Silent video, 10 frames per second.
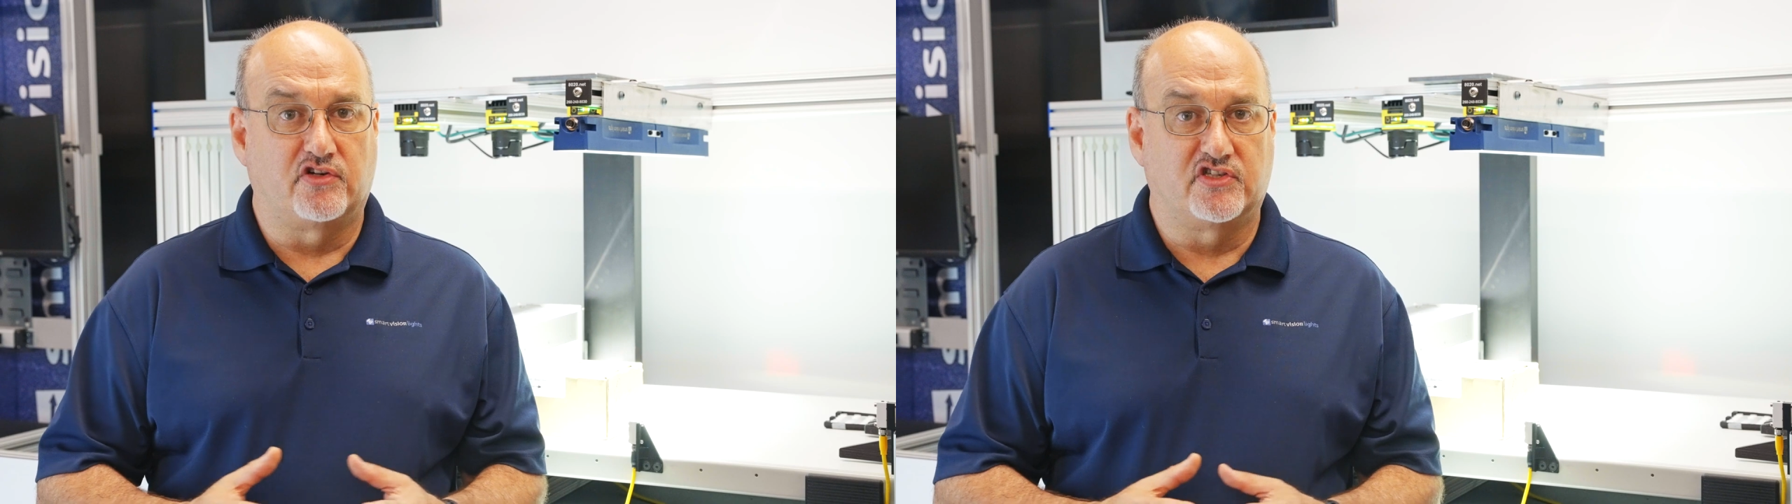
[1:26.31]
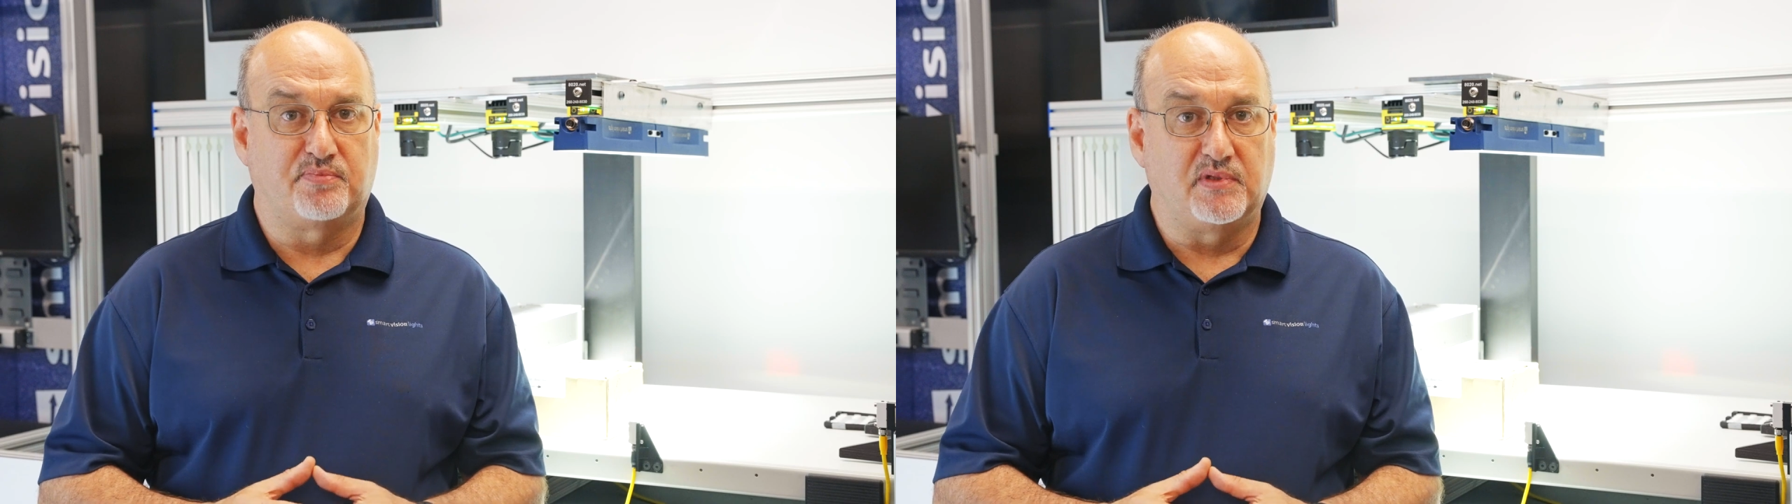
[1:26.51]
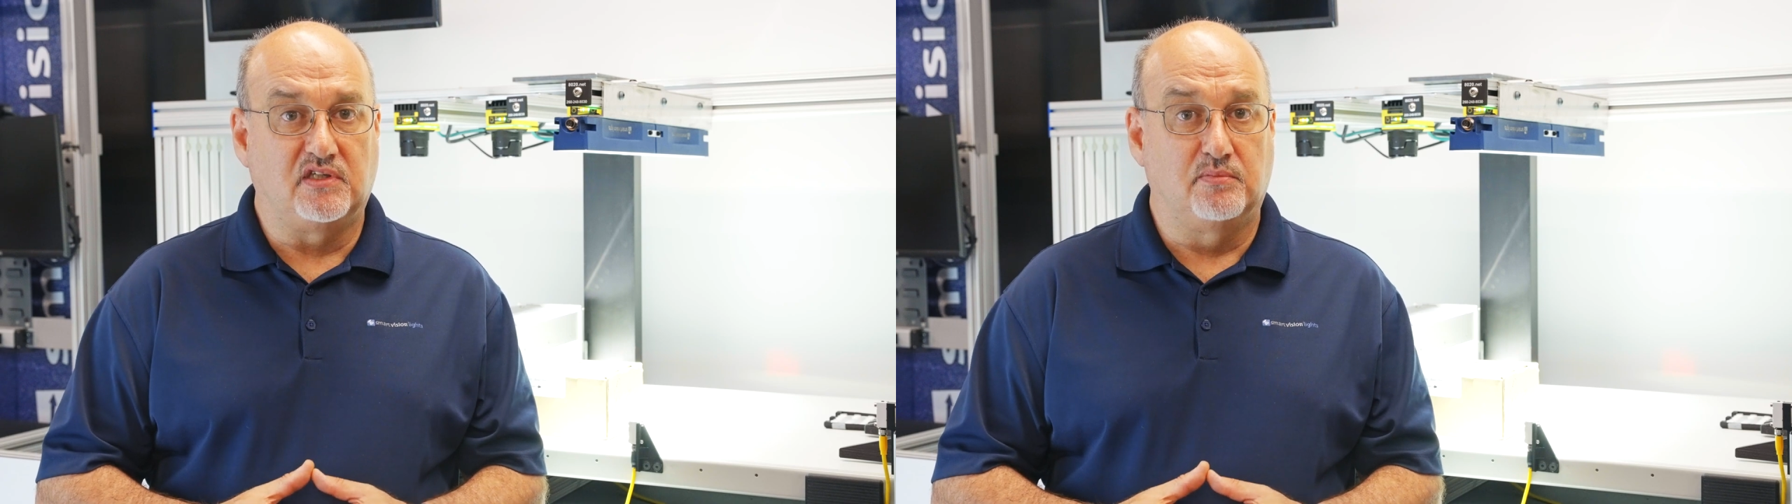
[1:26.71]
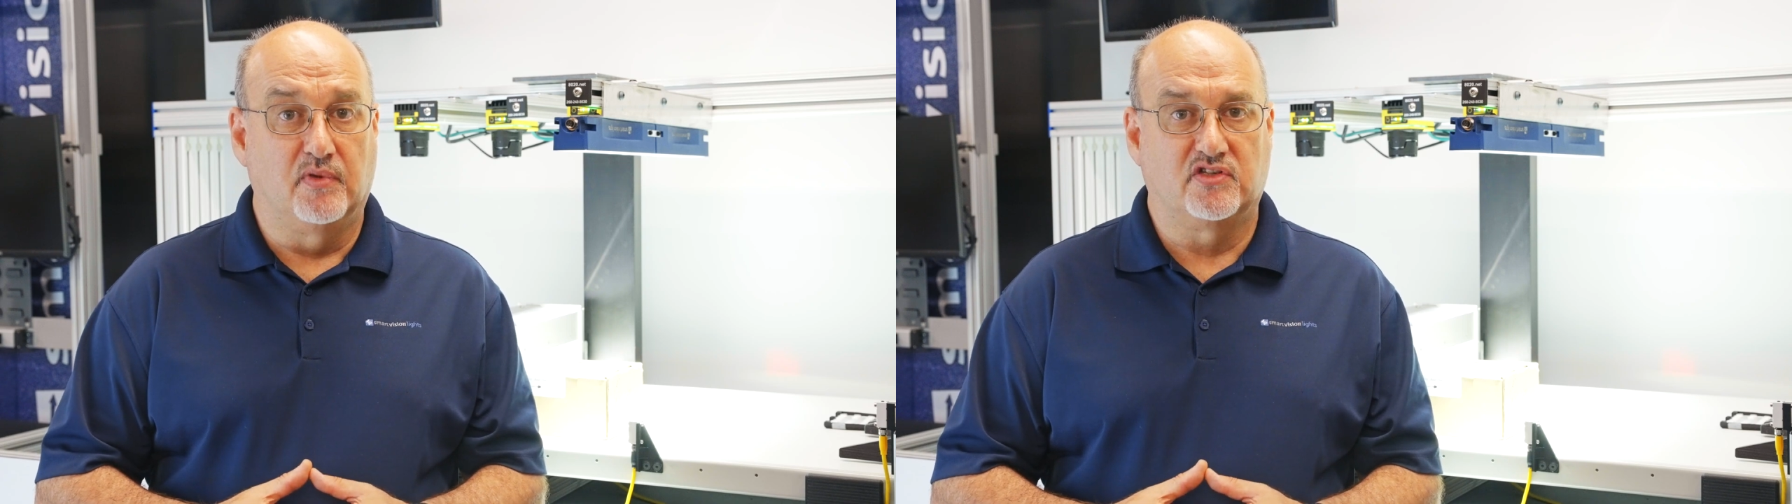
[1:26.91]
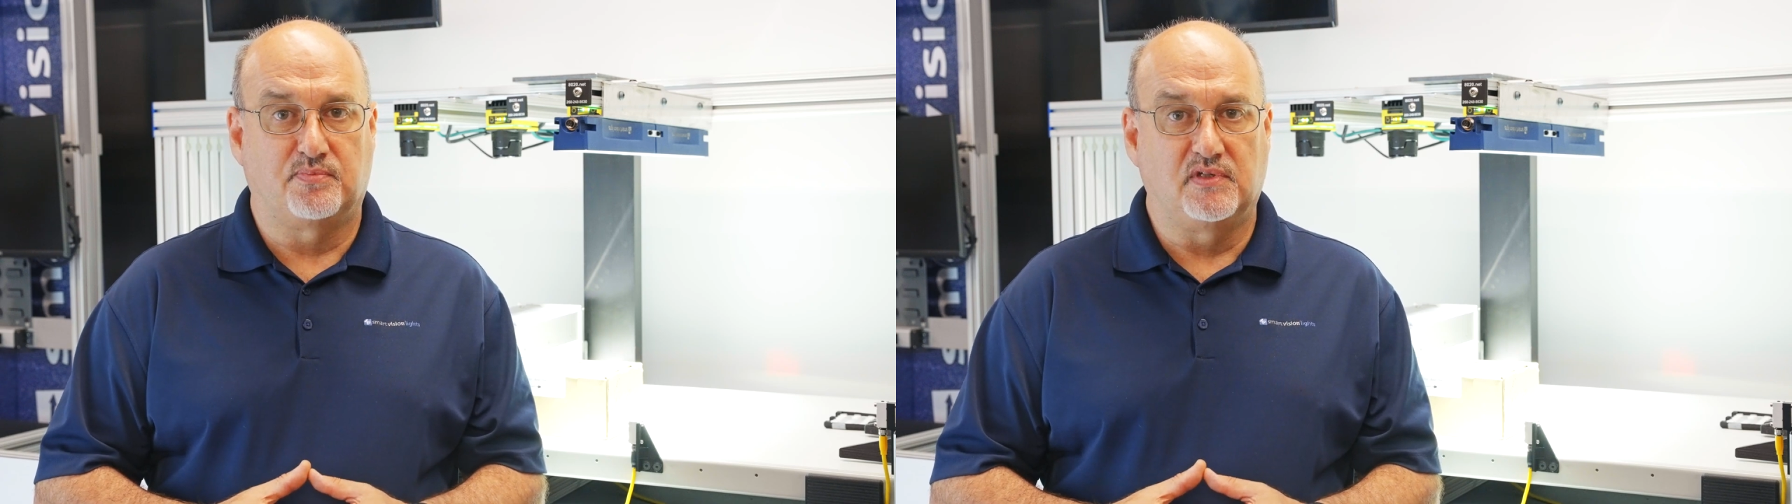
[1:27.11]
speed
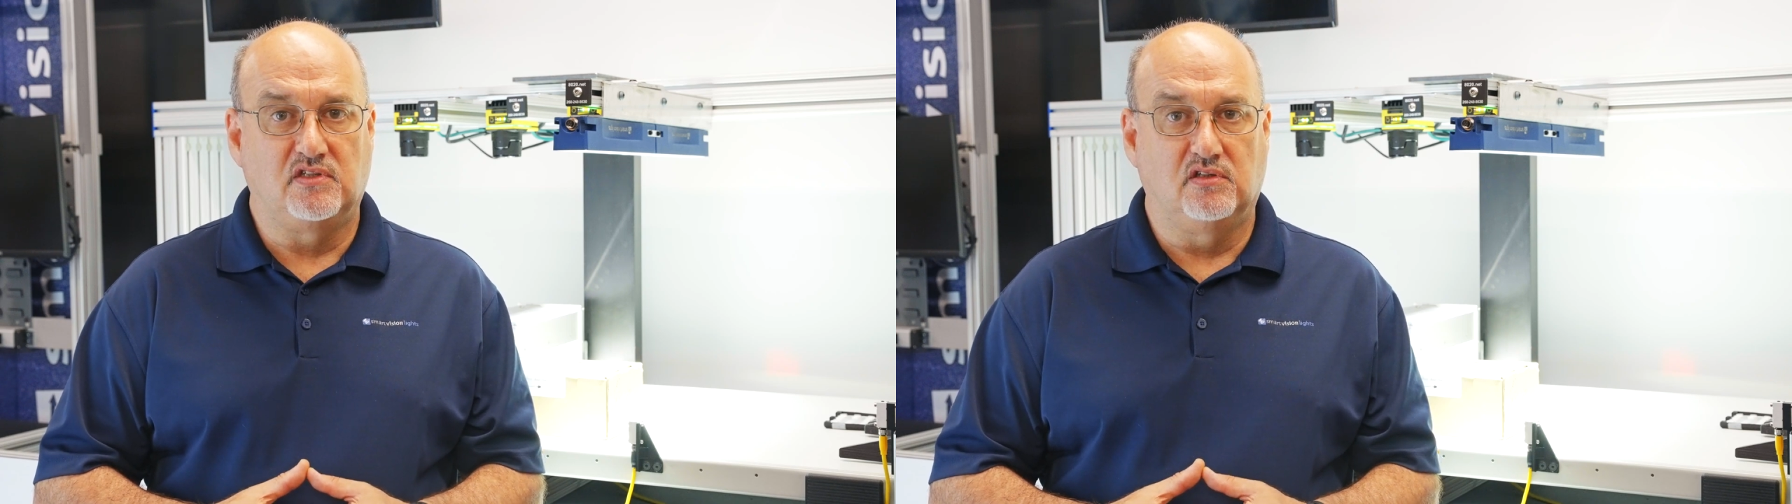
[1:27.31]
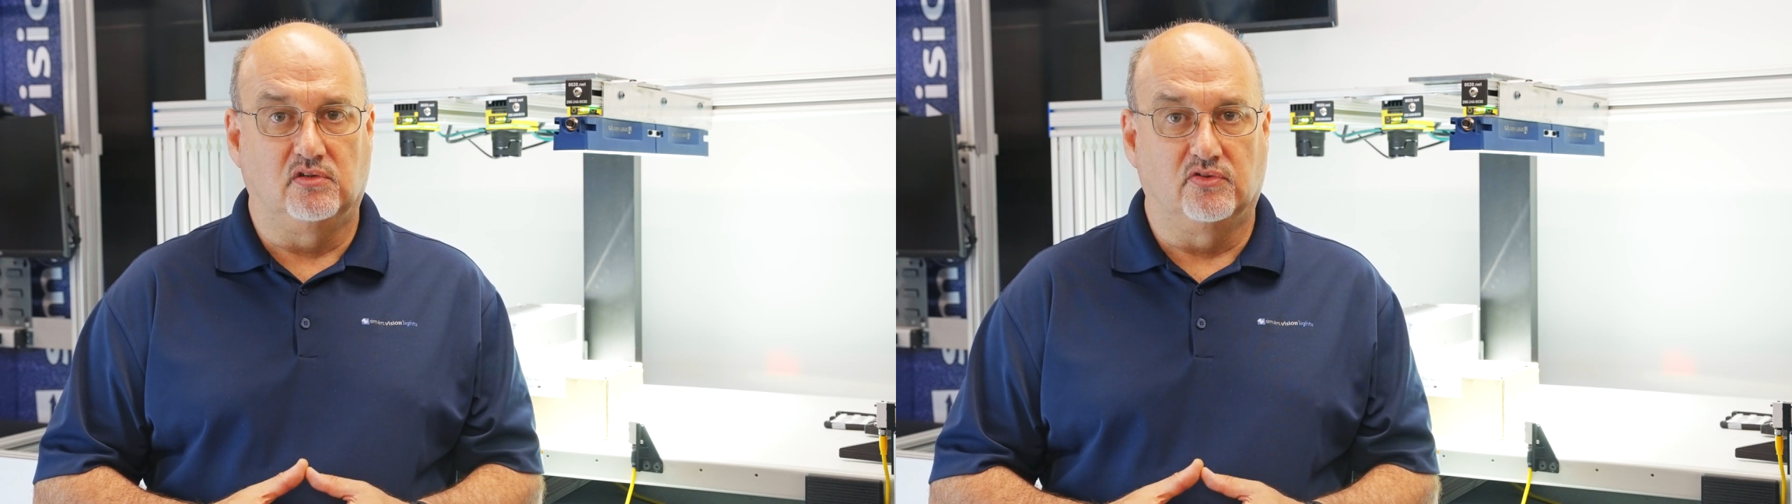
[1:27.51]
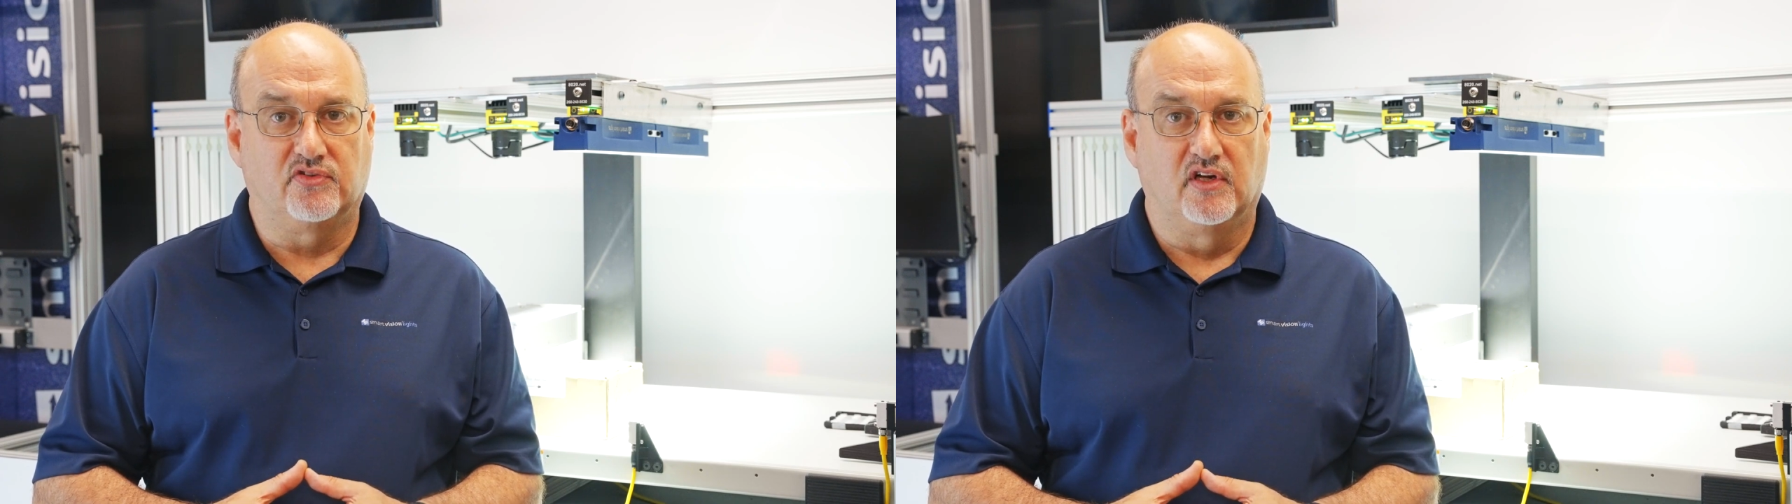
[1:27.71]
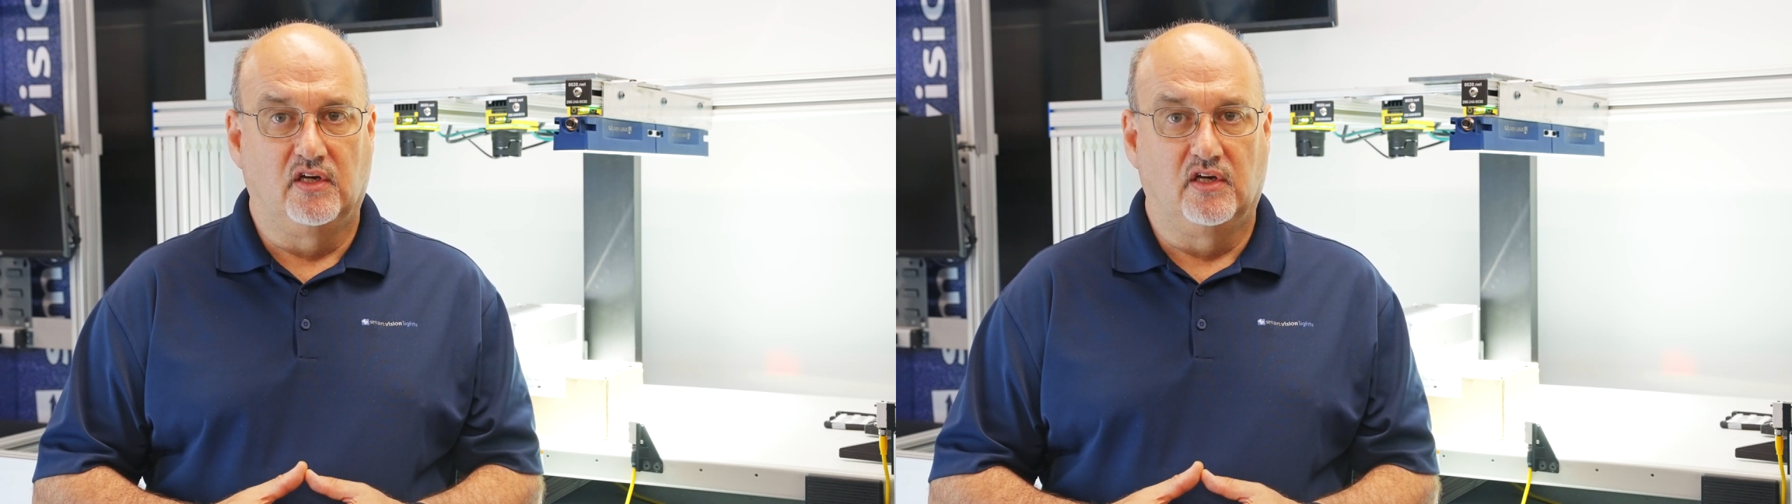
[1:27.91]
must be used.